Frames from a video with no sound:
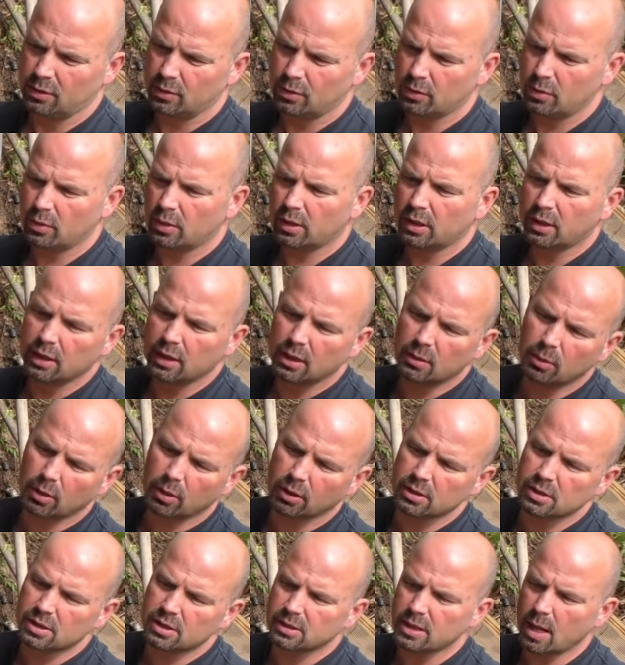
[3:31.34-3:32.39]
Okay, we're
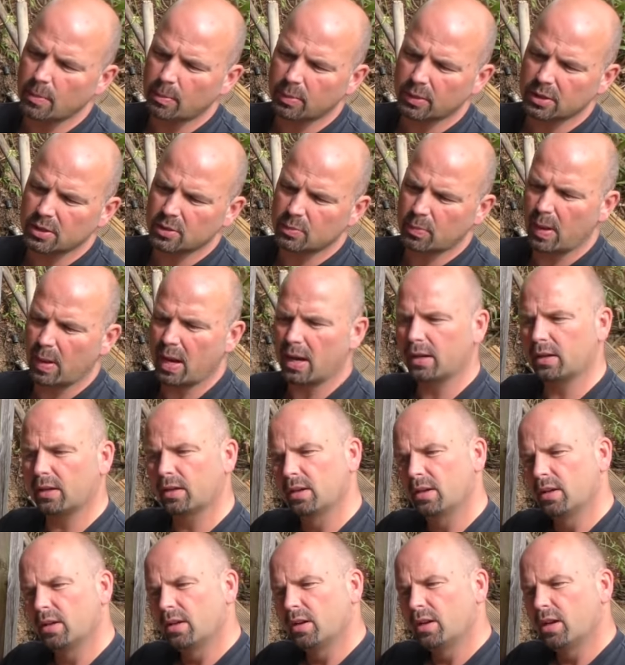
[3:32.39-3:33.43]
going to step this back
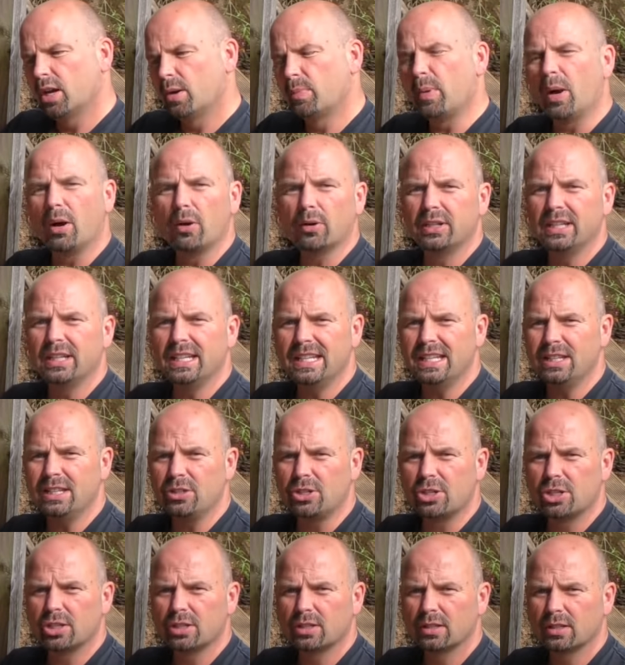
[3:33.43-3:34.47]
about 1
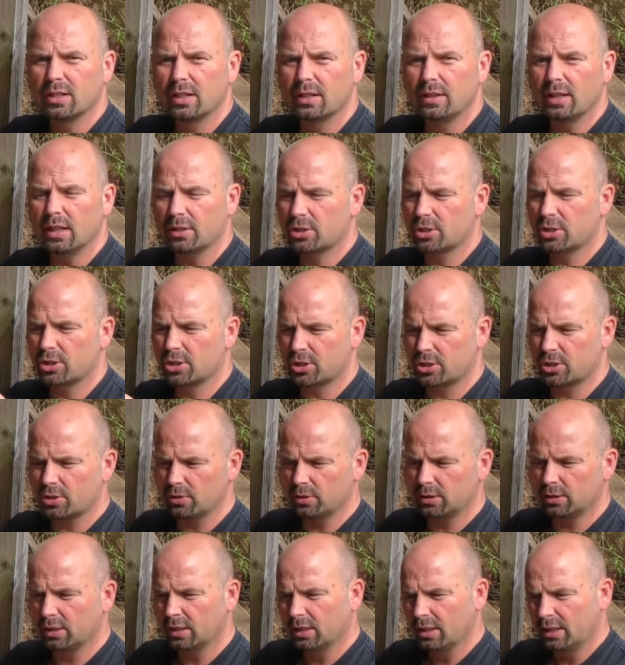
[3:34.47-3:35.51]
inch, and that
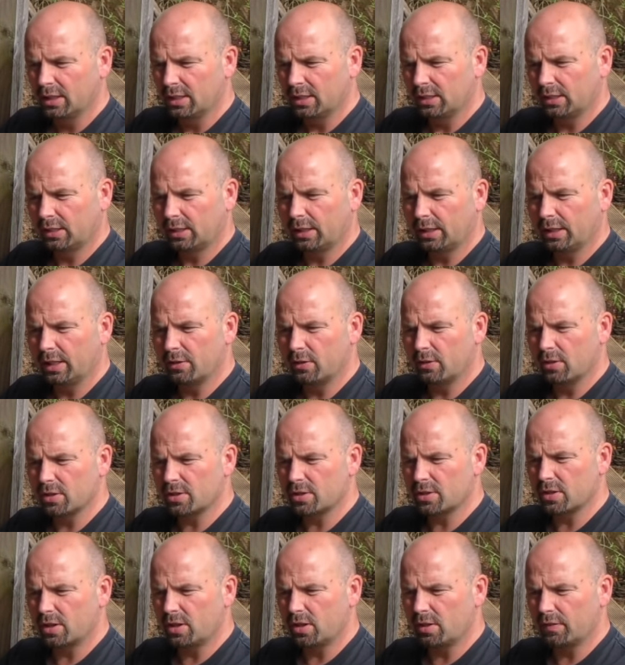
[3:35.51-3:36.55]
should clear
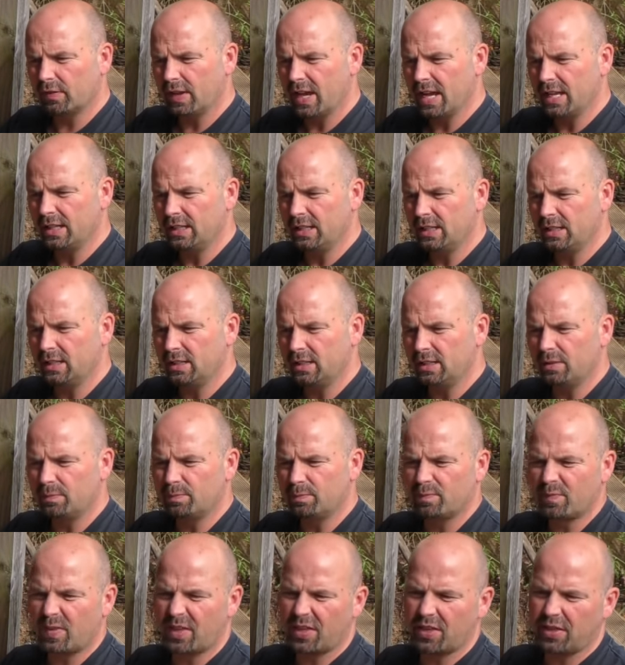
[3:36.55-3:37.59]
us of any
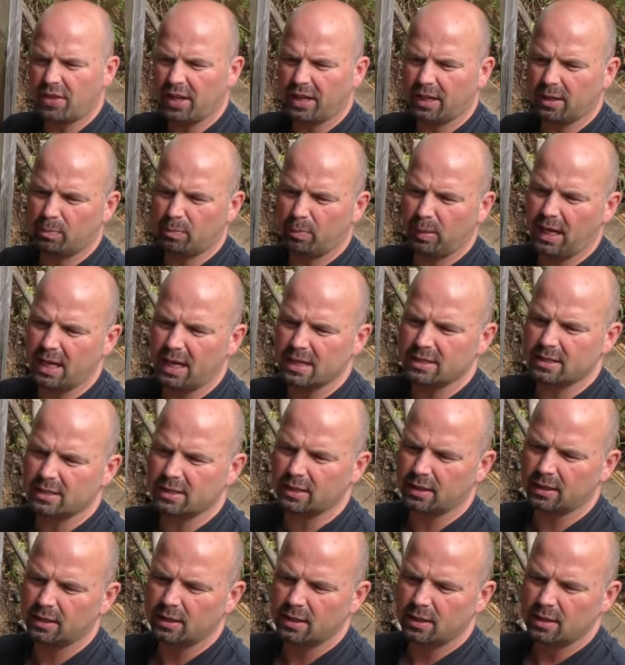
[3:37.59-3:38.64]
thick
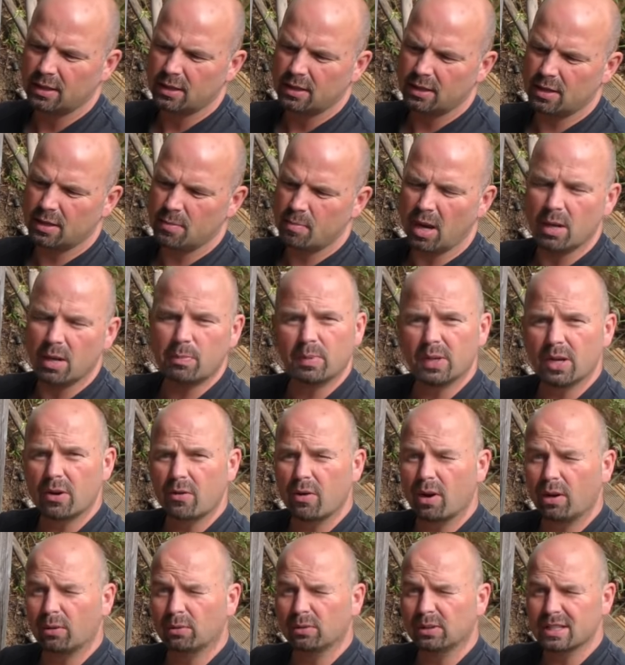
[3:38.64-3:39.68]
plastic that might be
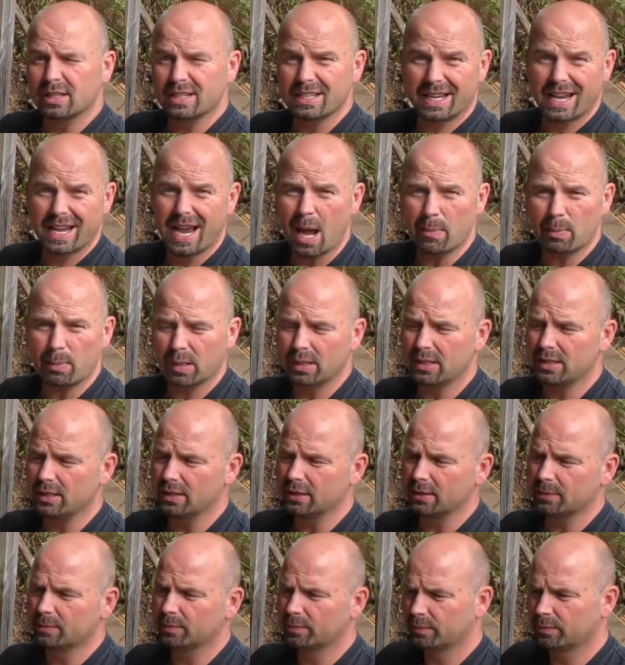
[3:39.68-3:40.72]
around this cap here.